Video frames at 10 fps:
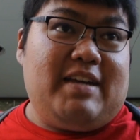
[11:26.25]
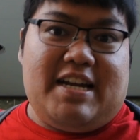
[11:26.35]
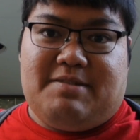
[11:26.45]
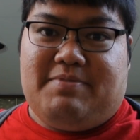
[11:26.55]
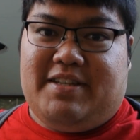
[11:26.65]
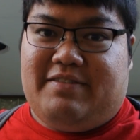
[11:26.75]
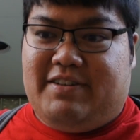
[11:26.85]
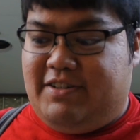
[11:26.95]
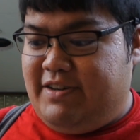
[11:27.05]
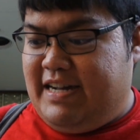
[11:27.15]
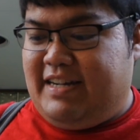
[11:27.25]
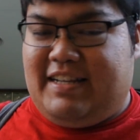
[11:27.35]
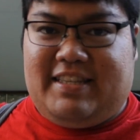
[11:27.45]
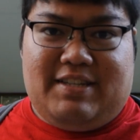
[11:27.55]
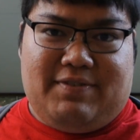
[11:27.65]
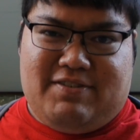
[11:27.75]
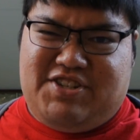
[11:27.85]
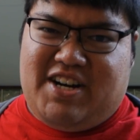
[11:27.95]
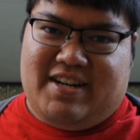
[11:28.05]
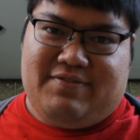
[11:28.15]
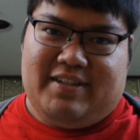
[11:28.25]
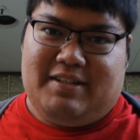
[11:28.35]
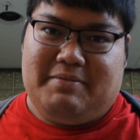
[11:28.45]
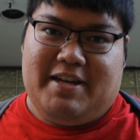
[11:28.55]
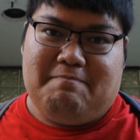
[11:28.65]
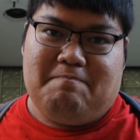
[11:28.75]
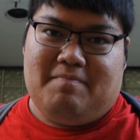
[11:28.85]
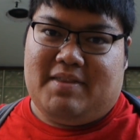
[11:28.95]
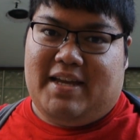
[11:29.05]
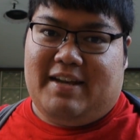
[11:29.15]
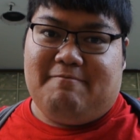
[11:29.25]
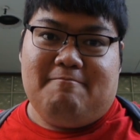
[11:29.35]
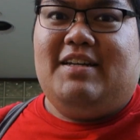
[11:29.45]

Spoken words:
catch a breather real quick, let this phone charge for a little bit, and then